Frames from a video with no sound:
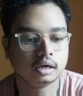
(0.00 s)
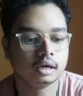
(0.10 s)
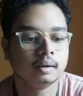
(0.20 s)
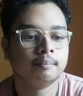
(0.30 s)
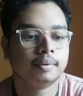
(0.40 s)

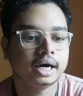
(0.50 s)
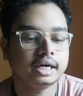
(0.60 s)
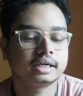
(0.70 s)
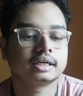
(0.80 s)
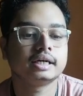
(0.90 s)
but
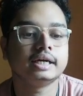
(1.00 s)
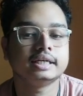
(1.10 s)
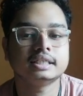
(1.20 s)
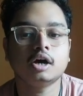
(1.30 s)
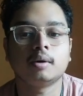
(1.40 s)
it
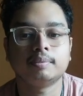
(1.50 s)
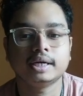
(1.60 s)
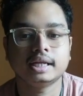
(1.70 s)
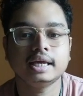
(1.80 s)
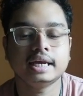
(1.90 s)
is a
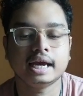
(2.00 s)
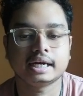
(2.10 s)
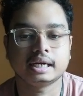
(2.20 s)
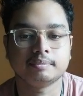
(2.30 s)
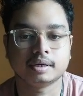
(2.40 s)
optically
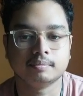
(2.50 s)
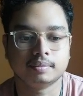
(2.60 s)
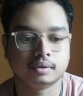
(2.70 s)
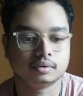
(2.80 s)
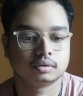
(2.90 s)
inactive
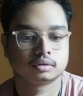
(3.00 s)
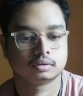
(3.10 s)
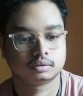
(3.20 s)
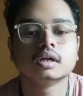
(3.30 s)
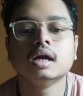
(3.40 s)
compound.
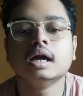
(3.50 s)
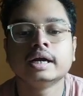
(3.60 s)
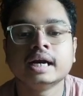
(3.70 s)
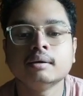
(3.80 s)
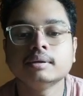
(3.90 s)

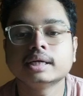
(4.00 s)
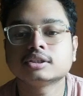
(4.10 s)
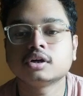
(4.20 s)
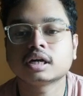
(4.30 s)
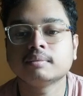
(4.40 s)
Now let us
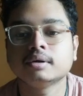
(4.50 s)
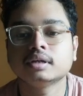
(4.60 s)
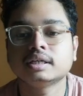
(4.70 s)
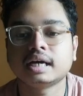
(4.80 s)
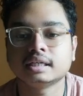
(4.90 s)
talk about
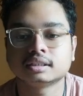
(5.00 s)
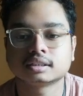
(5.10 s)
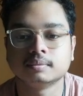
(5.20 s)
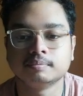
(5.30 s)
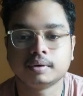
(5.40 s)
the trans
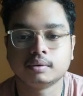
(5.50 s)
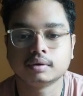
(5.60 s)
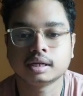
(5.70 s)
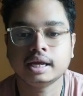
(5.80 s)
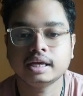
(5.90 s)

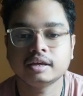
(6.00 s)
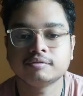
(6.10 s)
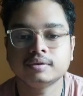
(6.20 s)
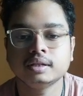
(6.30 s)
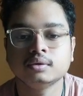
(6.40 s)
compound. Like
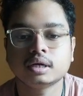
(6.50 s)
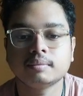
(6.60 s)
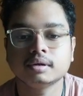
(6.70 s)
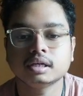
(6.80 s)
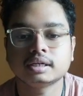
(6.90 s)
if we look
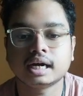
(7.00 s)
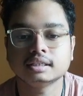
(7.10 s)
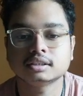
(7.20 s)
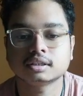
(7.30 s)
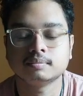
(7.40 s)
about the
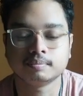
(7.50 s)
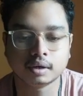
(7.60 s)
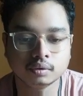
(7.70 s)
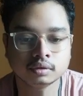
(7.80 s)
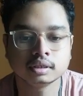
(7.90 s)
trans
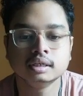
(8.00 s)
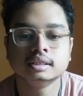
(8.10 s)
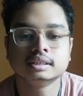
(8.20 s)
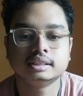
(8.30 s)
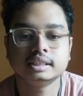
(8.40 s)
compound,
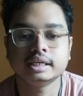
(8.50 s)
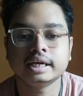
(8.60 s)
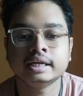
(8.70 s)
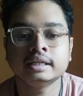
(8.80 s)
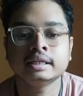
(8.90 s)

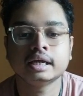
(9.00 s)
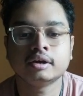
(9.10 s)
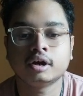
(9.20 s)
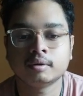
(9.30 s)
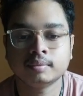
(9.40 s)
see in
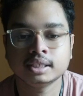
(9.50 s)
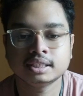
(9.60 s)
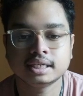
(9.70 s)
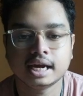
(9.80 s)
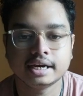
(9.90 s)
normal
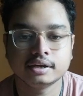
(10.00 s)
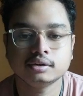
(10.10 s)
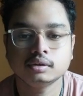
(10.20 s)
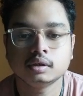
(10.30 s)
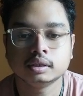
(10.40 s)

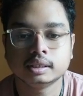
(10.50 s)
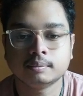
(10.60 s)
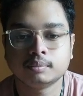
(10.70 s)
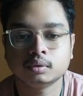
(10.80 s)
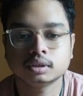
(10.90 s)
scenario, the
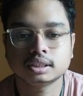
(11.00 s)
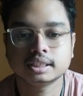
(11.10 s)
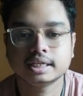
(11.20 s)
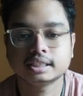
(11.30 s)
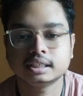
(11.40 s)
both
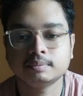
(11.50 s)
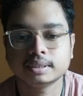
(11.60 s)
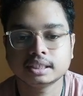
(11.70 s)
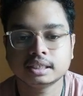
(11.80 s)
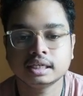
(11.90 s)
CH3
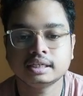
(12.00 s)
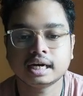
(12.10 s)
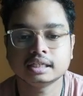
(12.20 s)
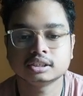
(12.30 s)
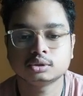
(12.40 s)
present in the
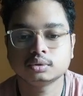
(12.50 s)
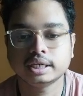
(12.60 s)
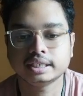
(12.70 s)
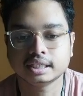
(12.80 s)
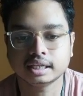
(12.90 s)
trans to
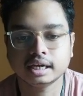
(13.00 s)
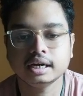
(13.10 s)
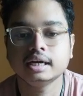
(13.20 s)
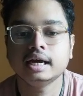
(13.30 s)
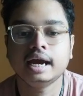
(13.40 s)
each other,
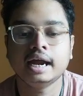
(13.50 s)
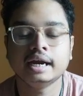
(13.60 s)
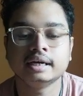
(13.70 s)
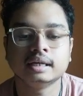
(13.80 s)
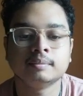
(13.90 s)

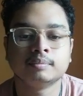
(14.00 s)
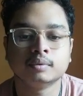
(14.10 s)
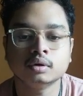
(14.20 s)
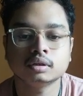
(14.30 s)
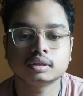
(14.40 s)
and the
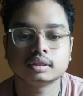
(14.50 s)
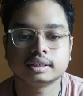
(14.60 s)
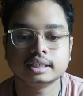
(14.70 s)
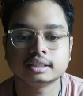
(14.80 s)
both this